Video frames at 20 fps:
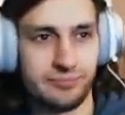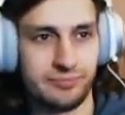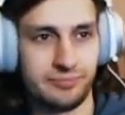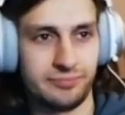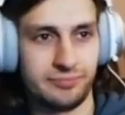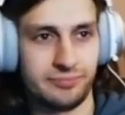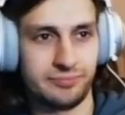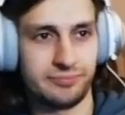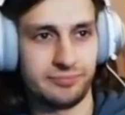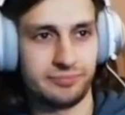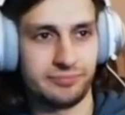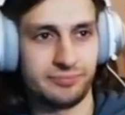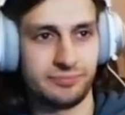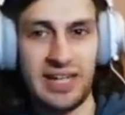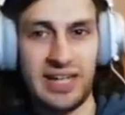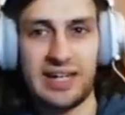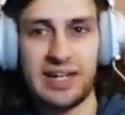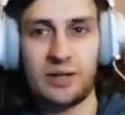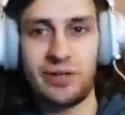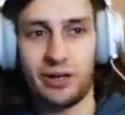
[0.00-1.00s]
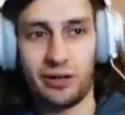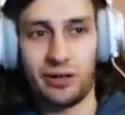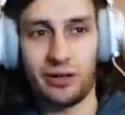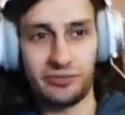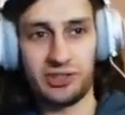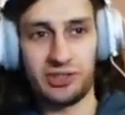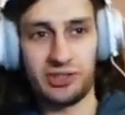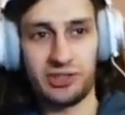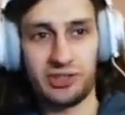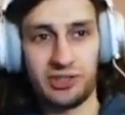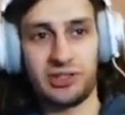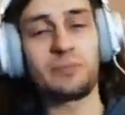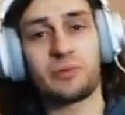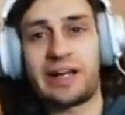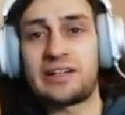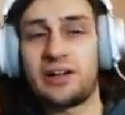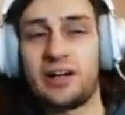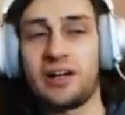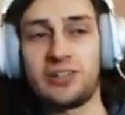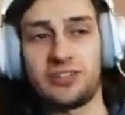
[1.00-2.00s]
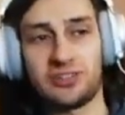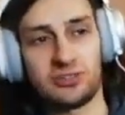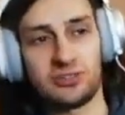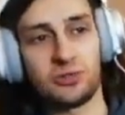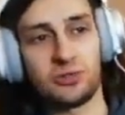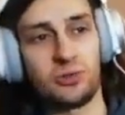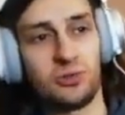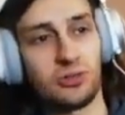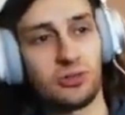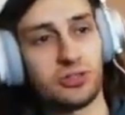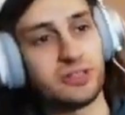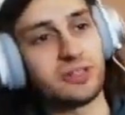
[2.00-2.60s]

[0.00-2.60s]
Yeah, now we're off to upgrade our sword.